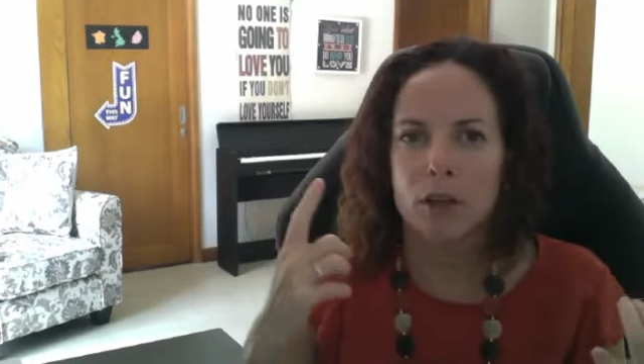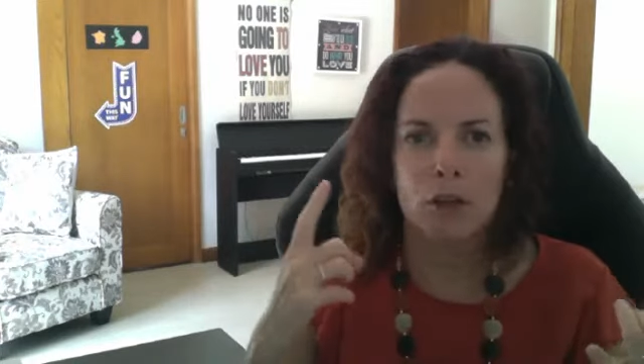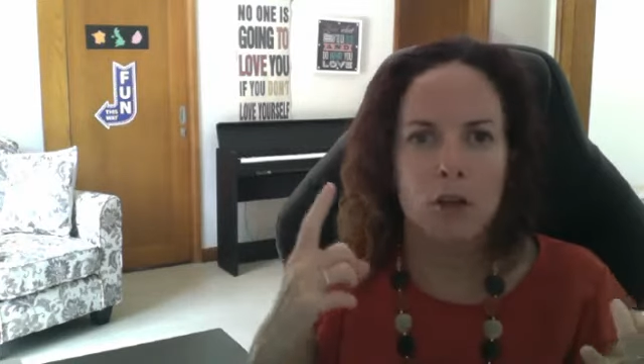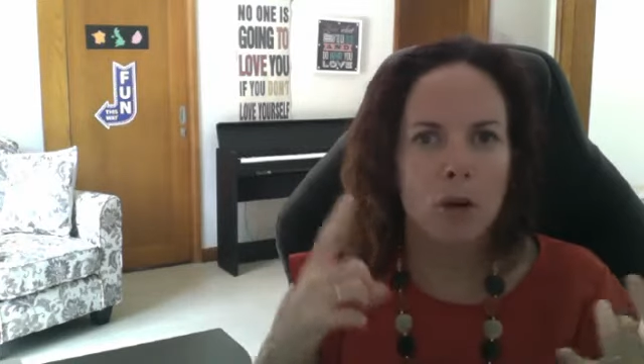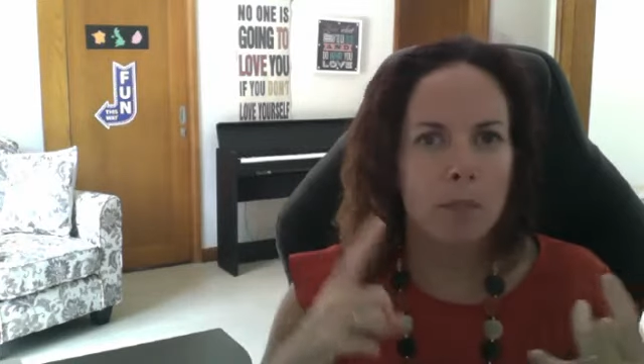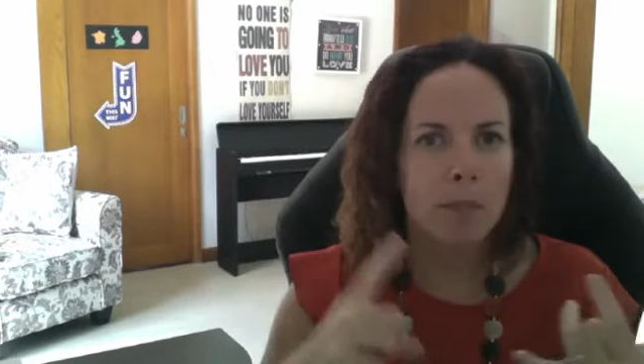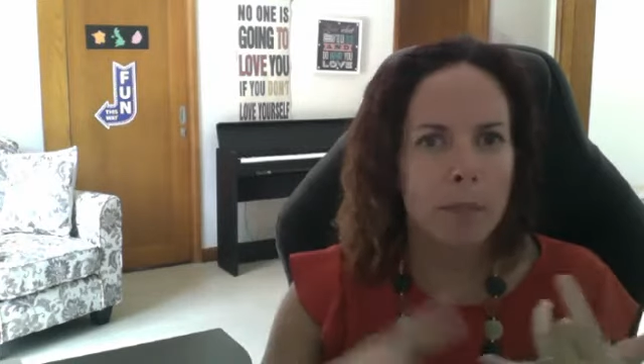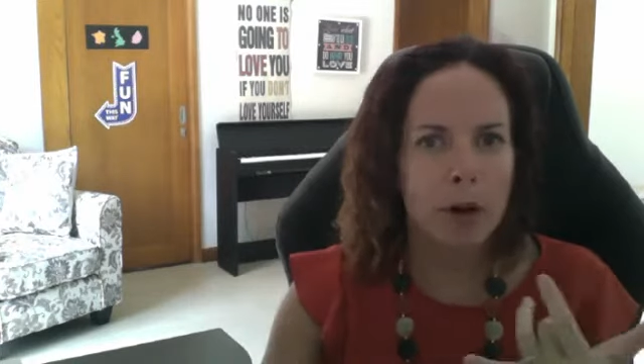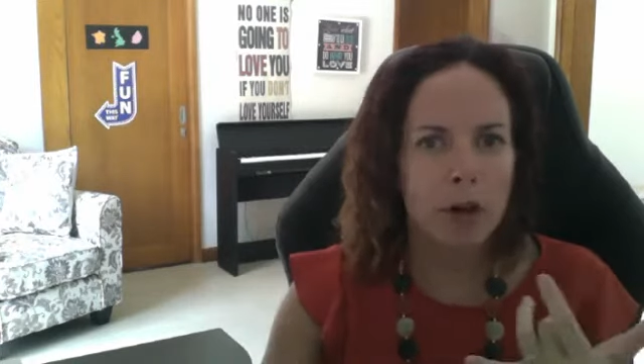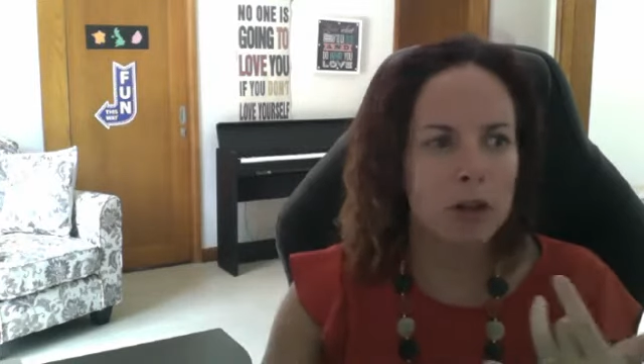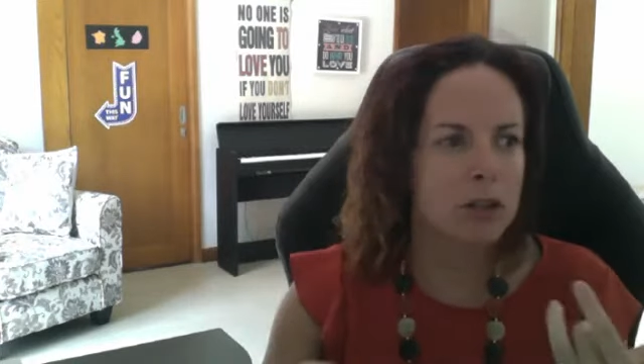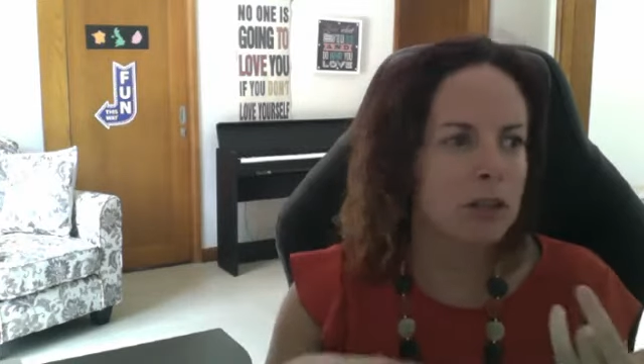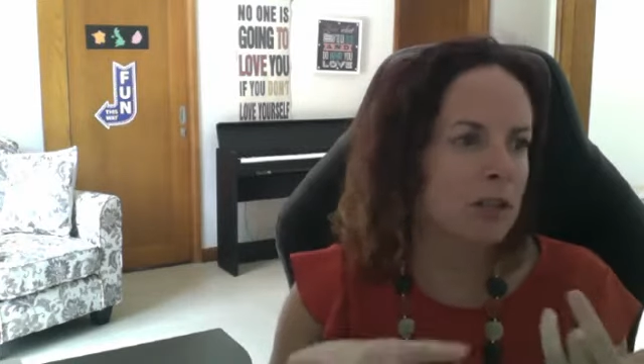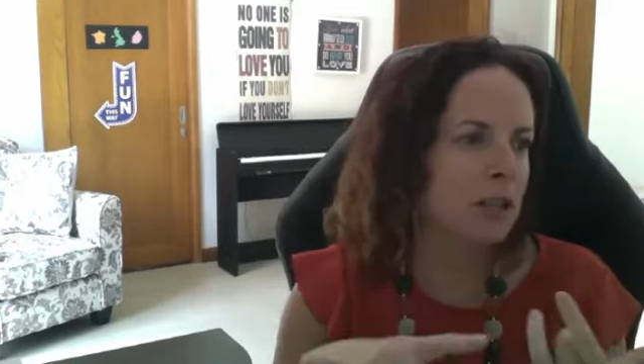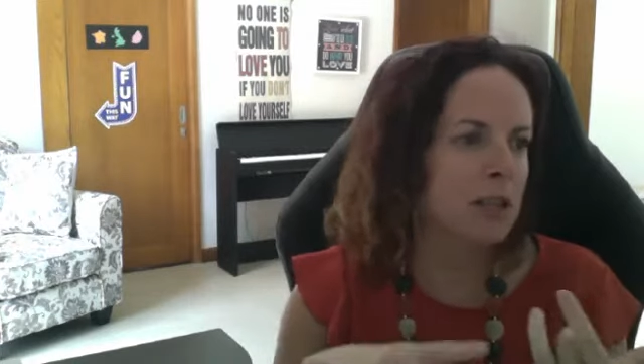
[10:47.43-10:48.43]
your
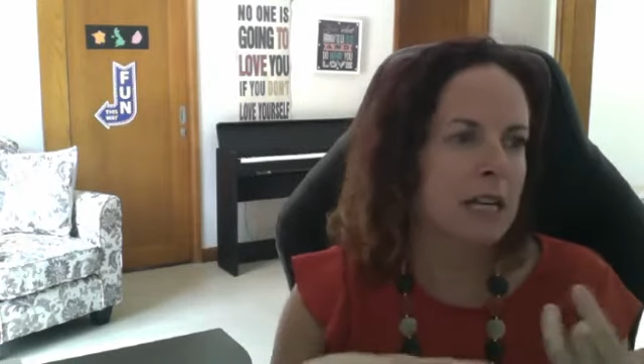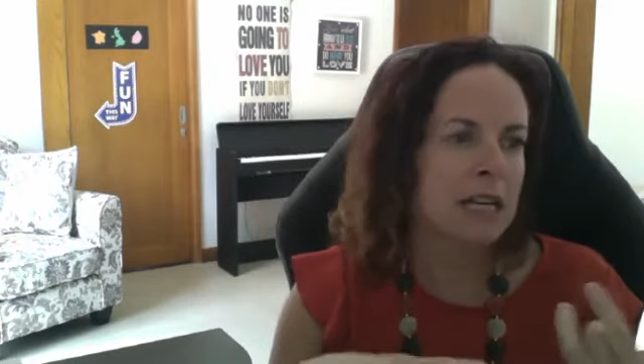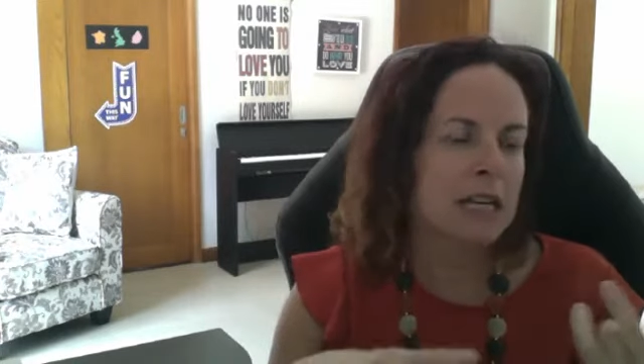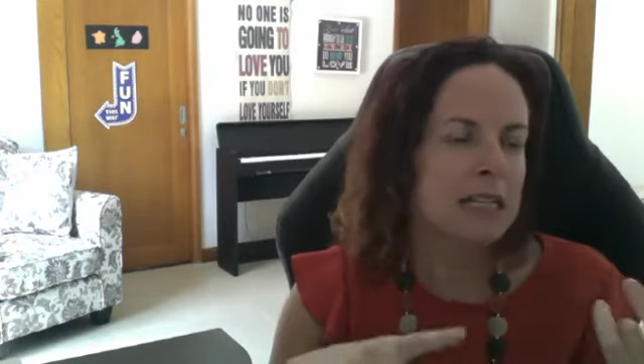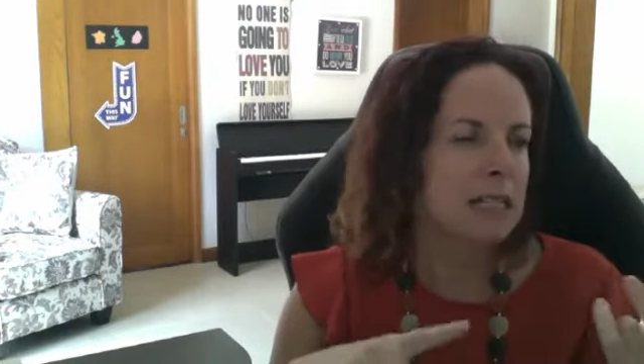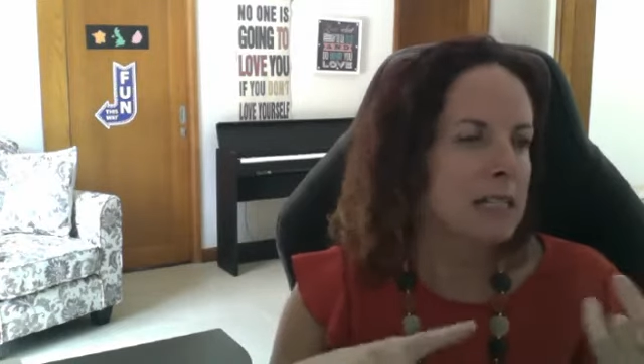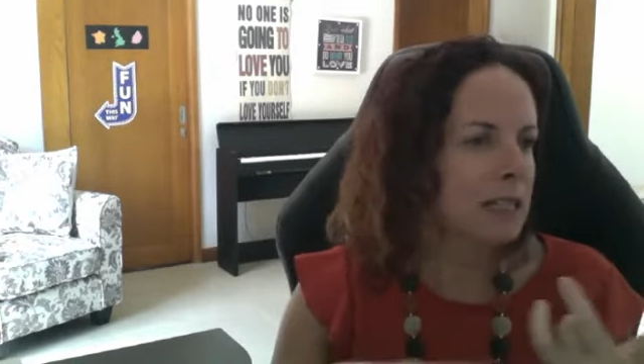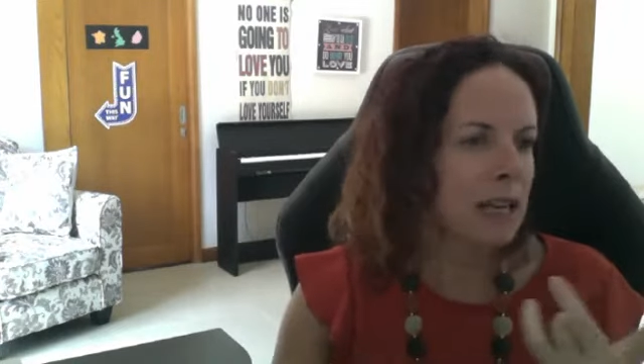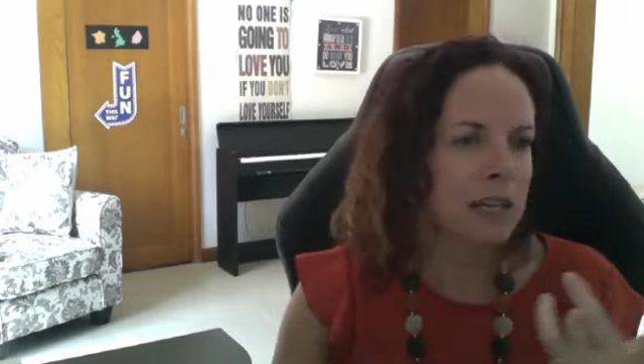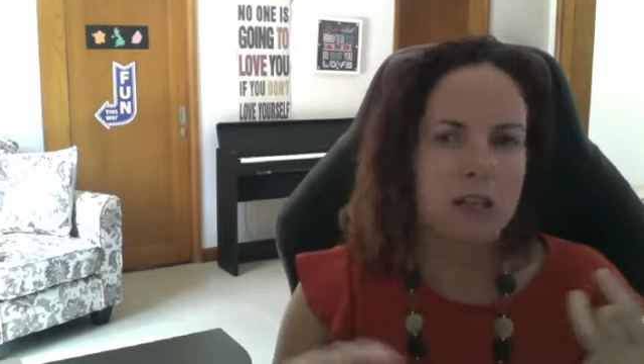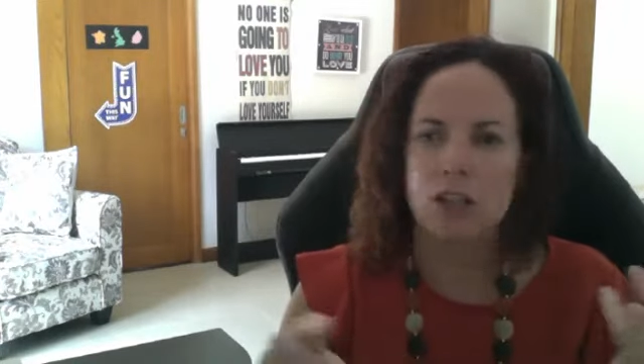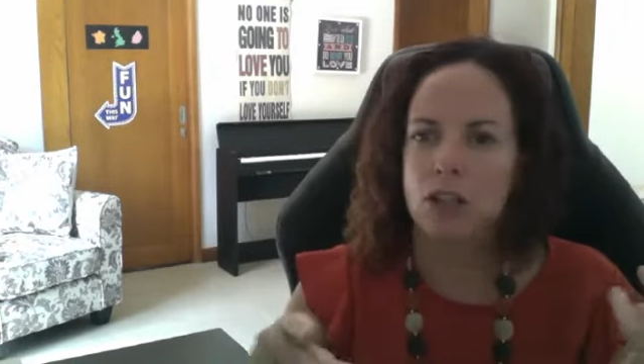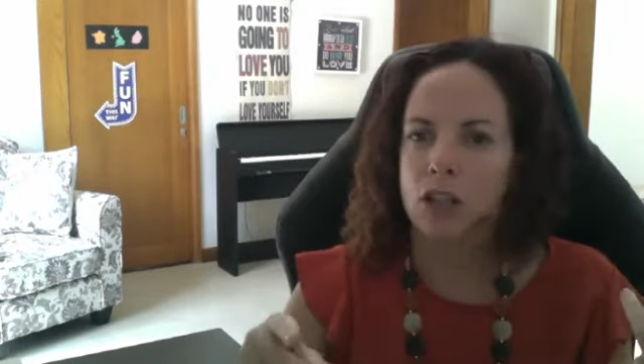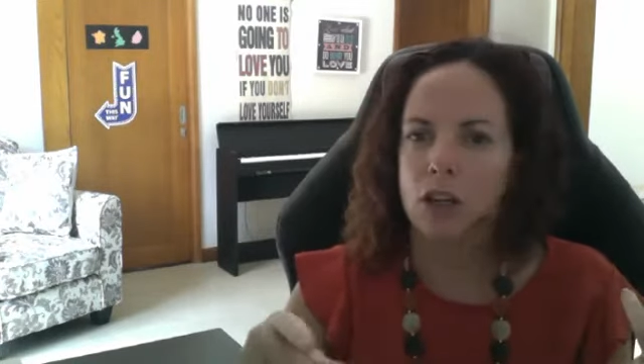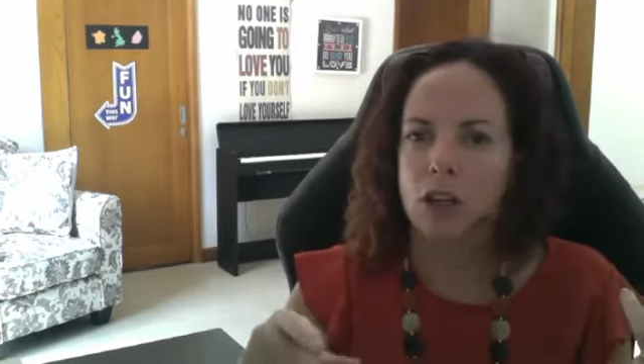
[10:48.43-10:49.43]
boss
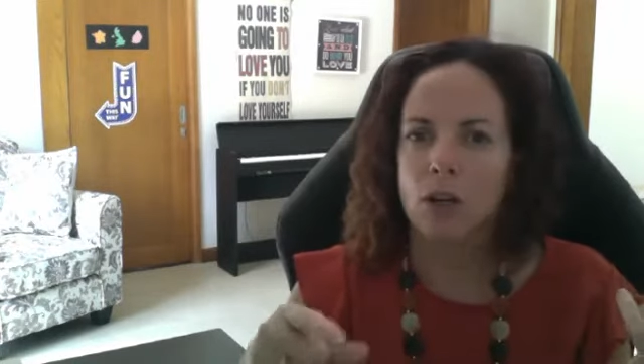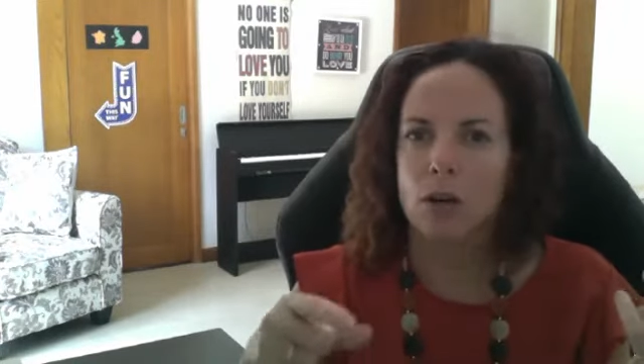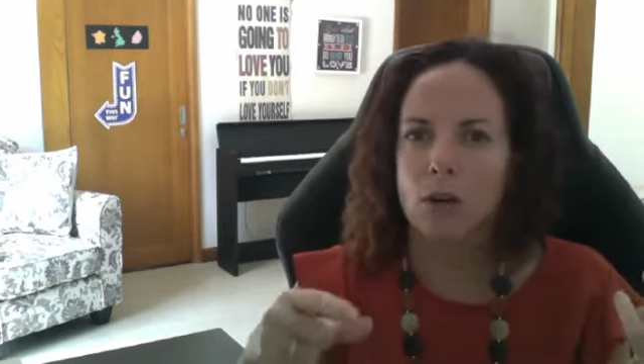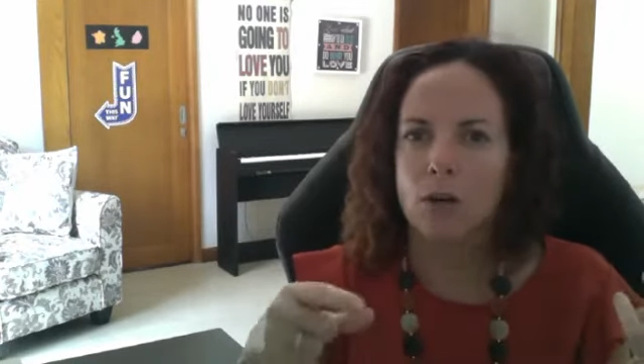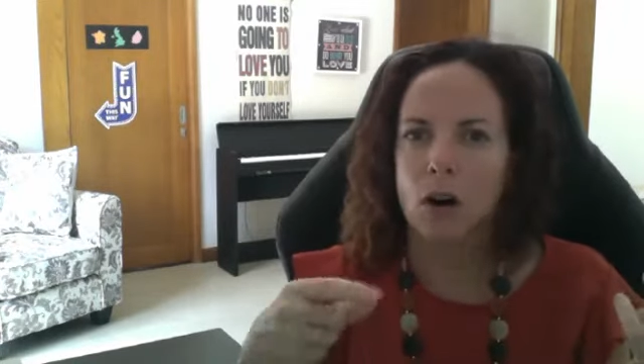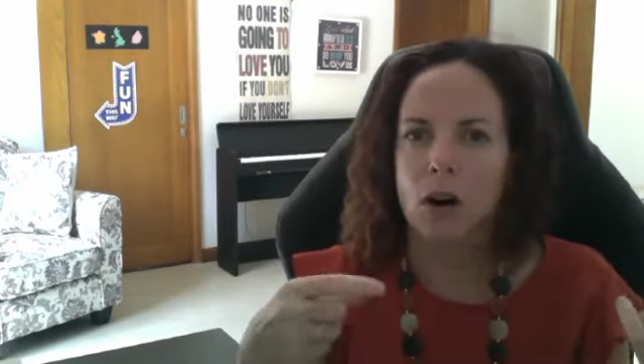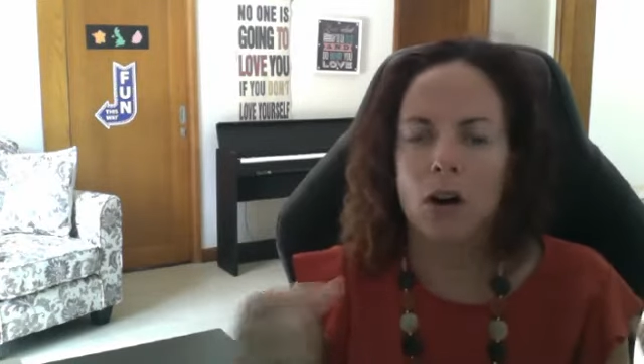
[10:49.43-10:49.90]
says to you,